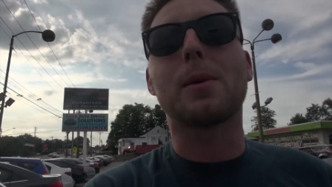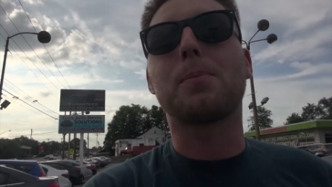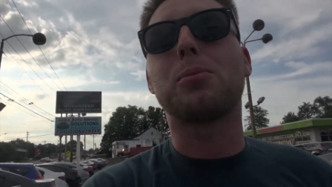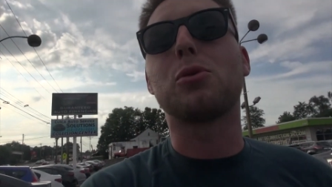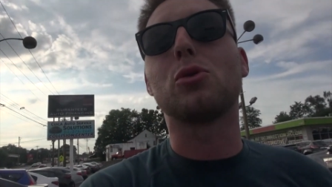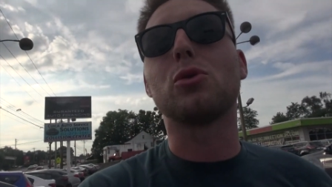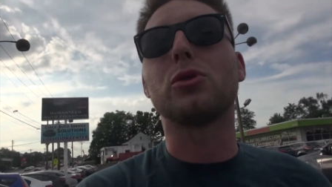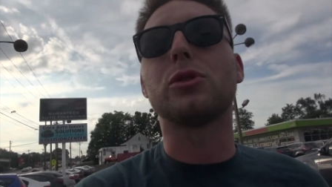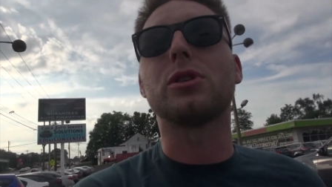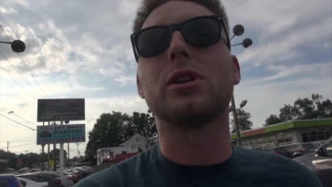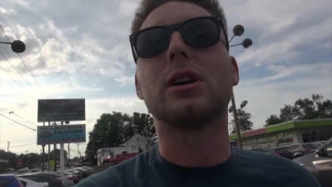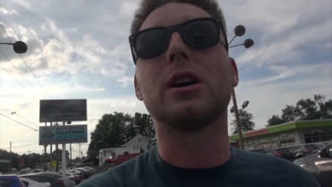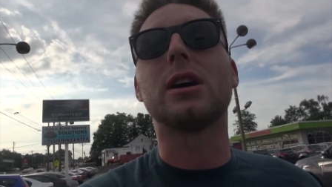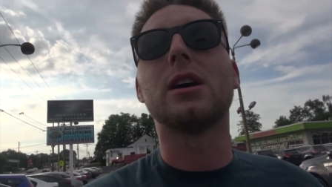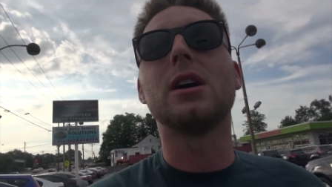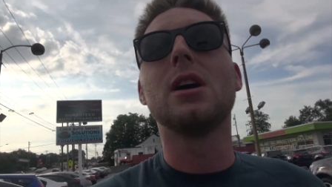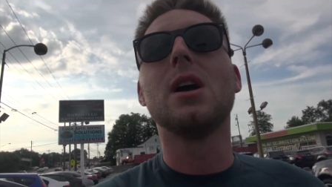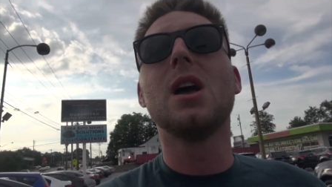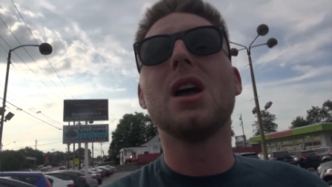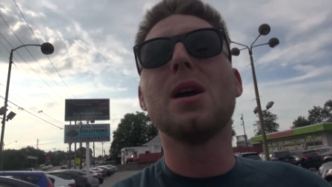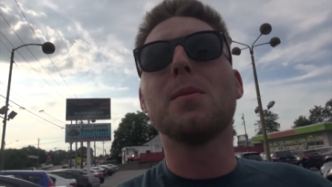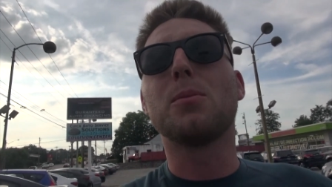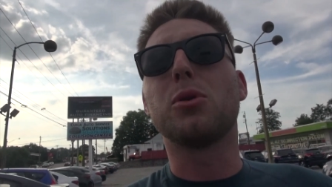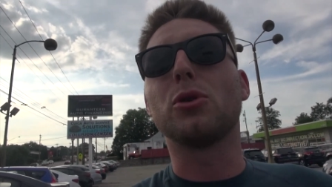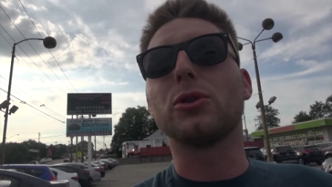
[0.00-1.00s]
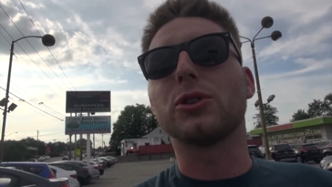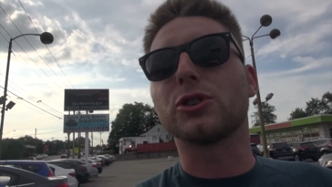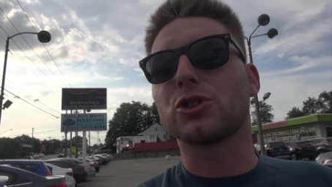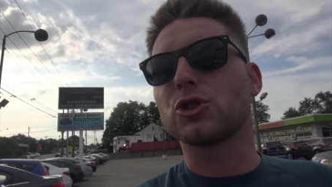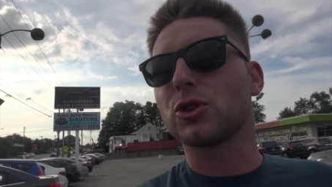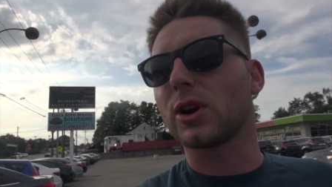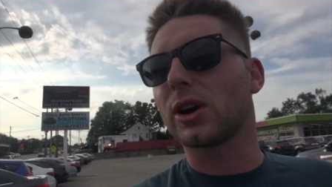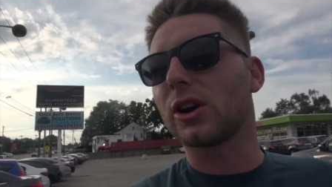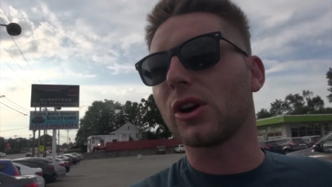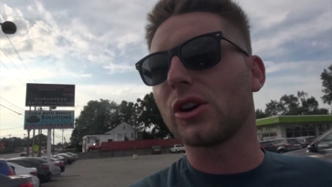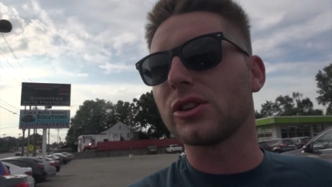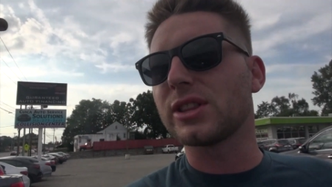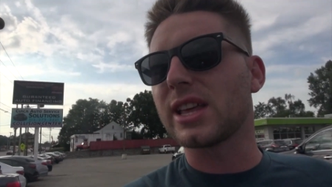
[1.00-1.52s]
I pull the
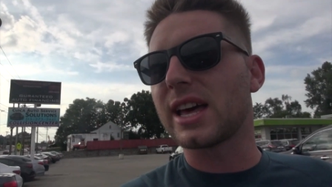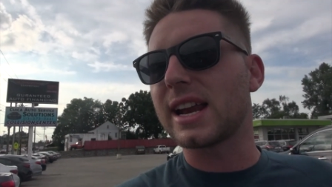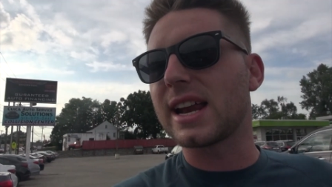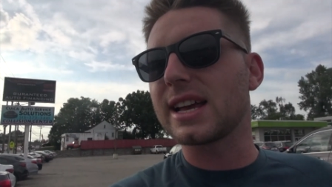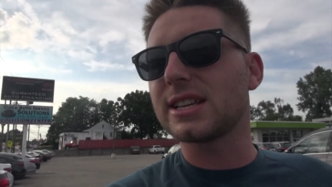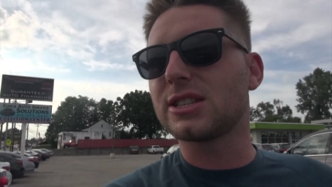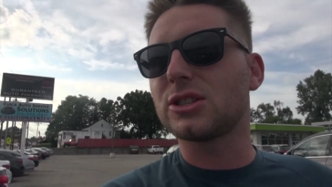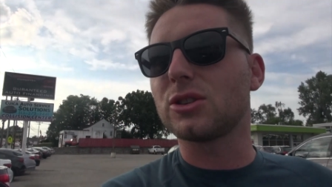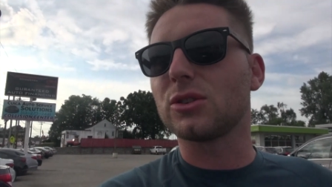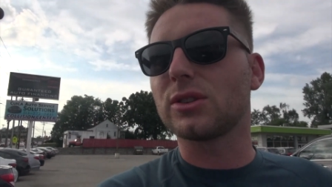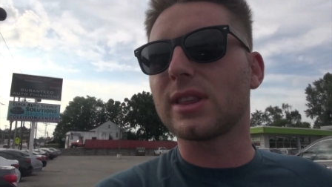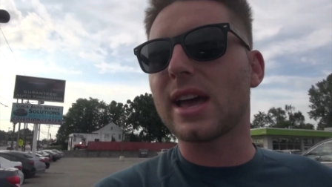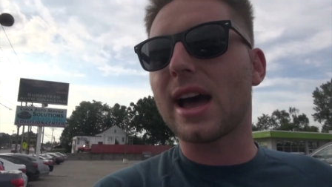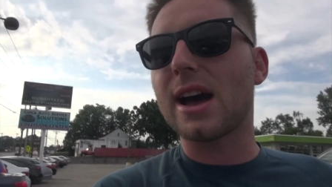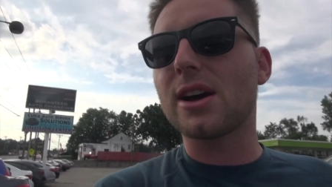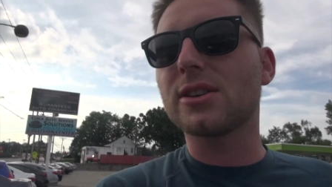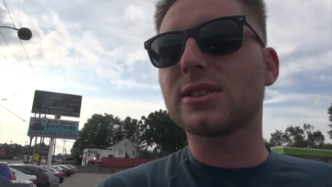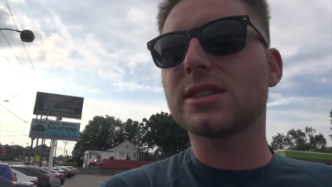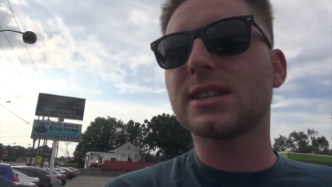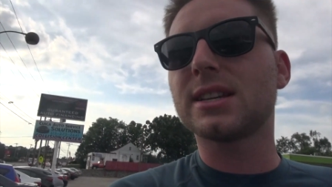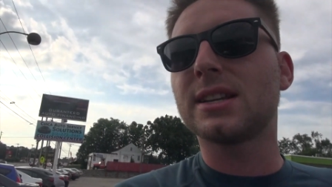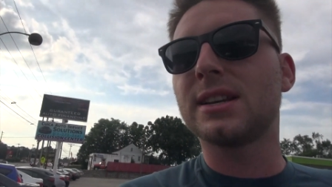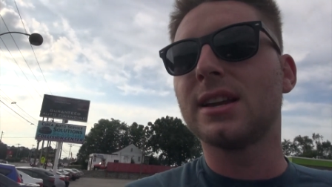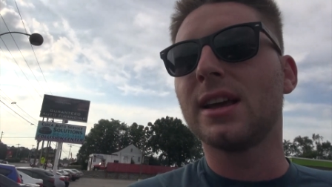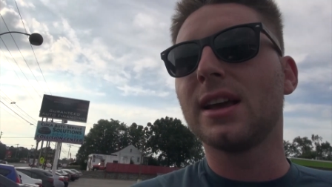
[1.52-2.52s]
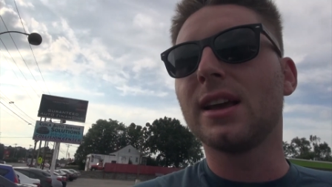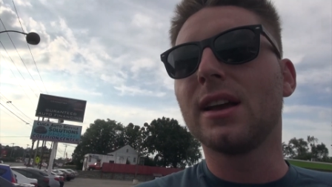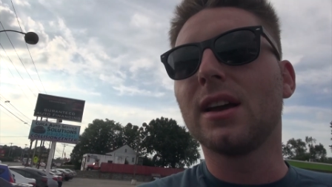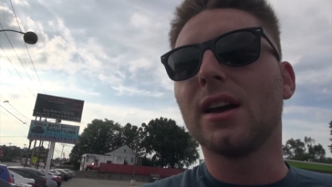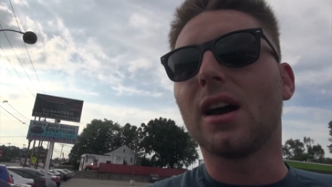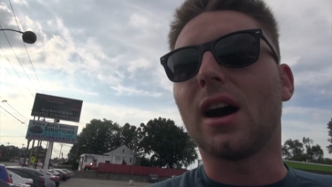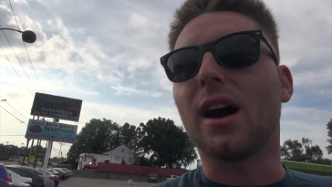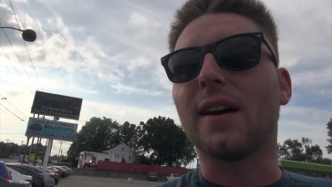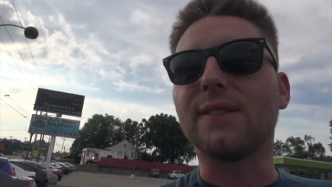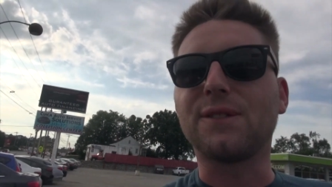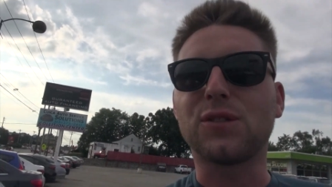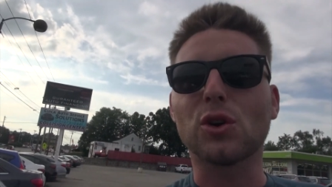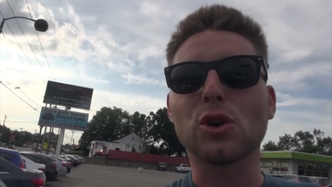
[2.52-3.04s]
trigger on that S2000.
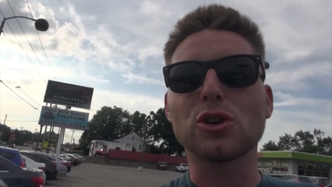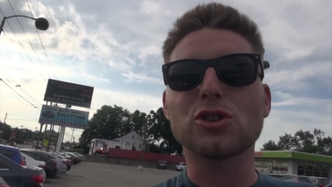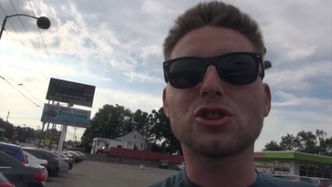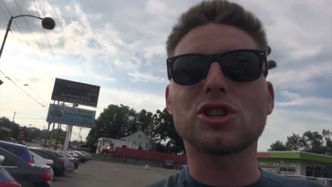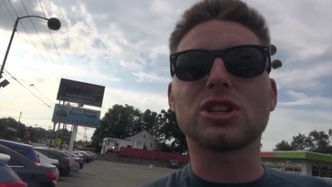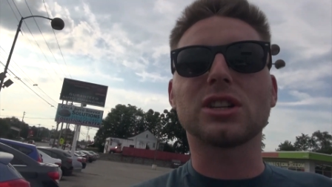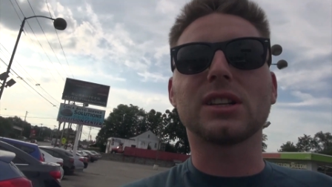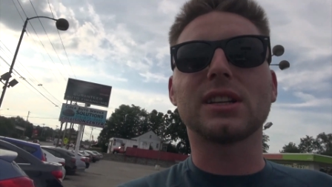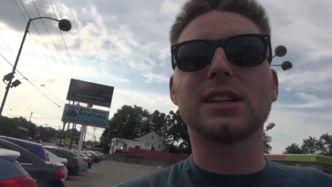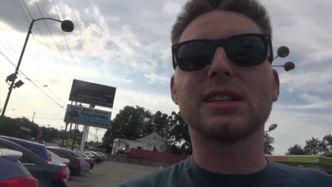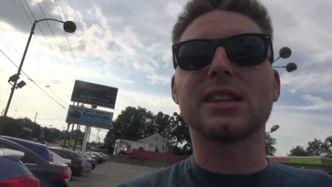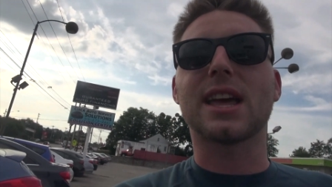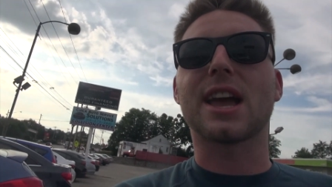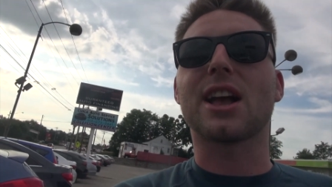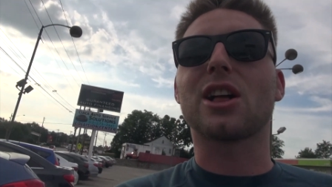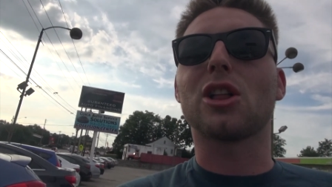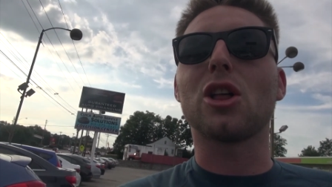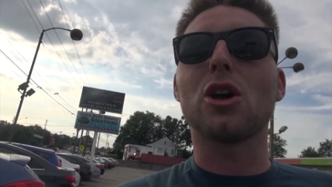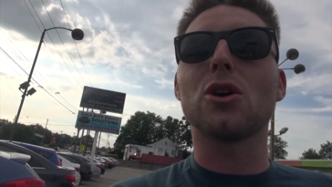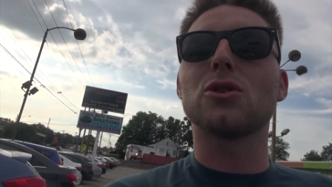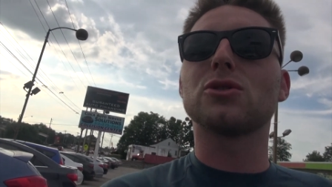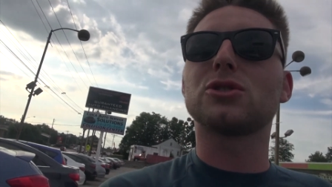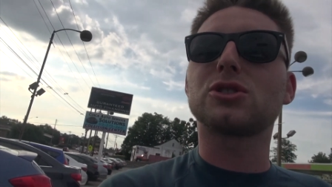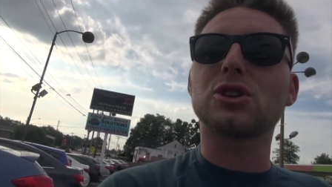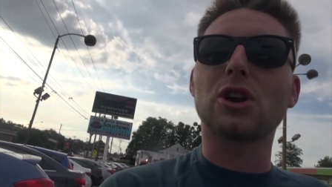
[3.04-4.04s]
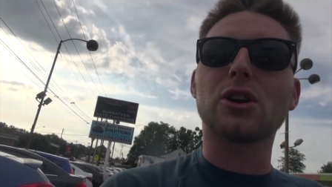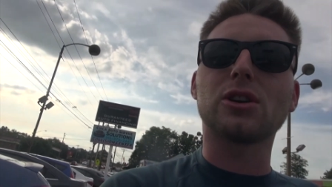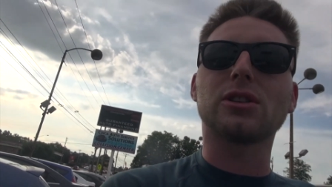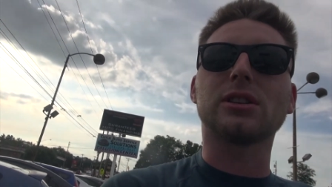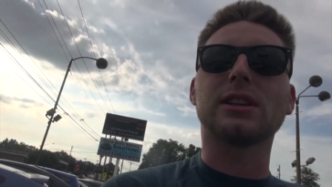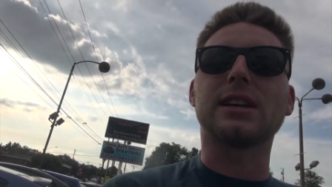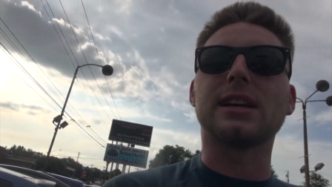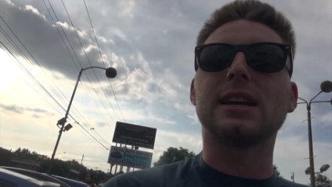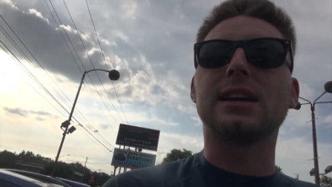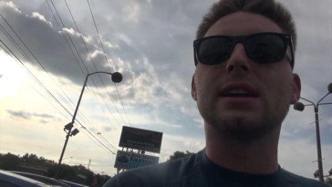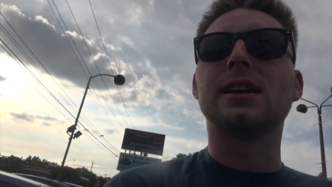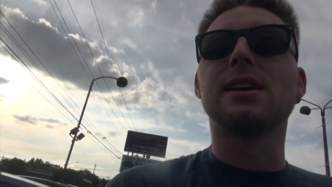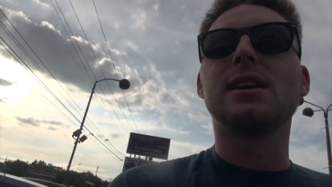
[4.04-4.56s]
Unfortunately, they closed
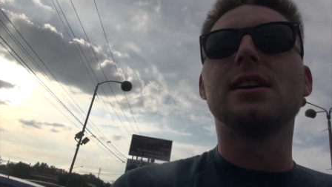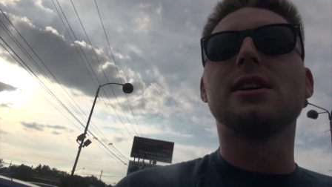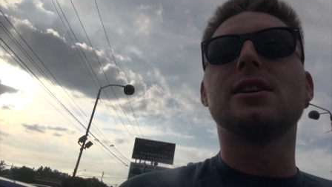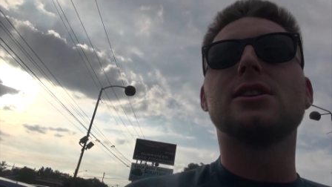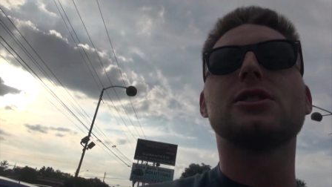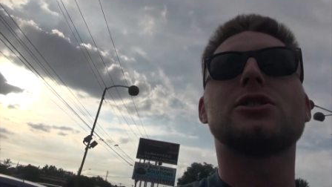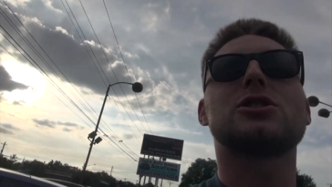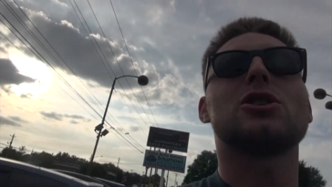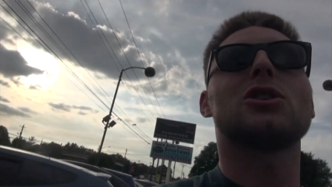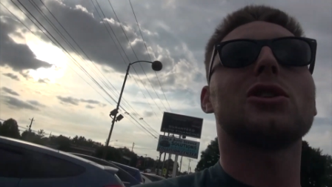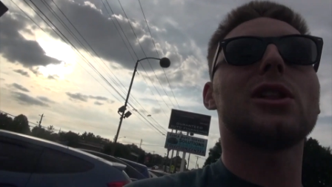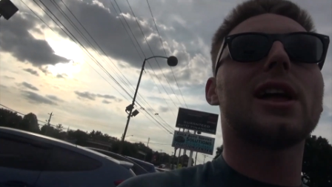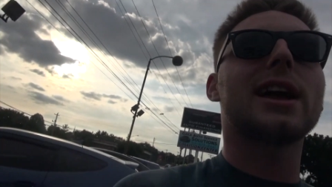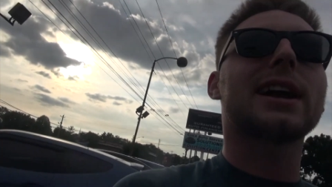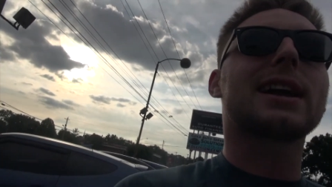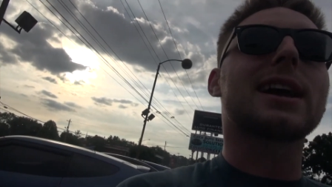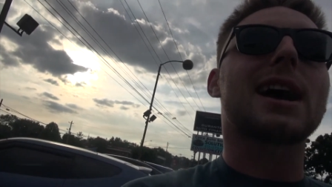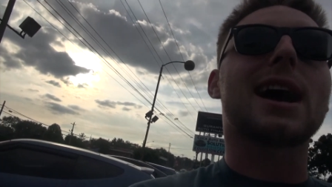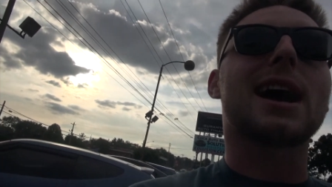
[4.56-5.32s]
early, so like